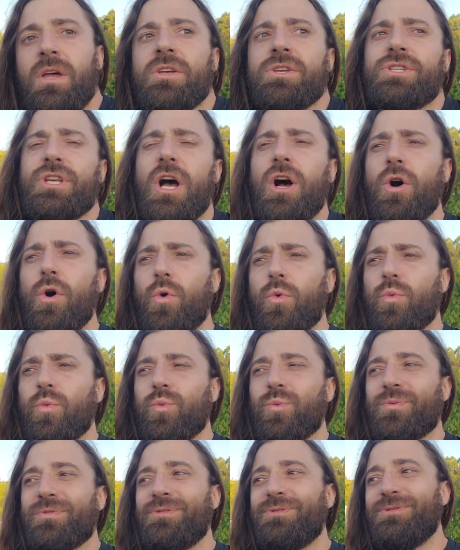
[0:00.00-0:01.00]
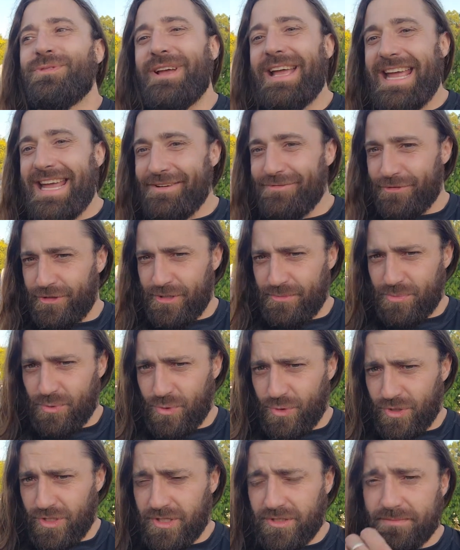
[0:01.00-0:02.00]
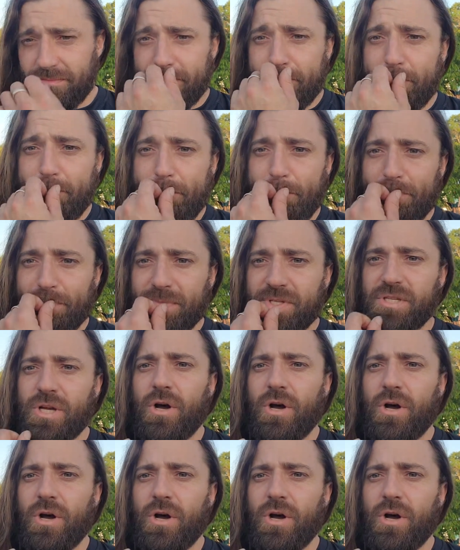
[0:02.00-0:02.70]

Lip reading: So, favorite board.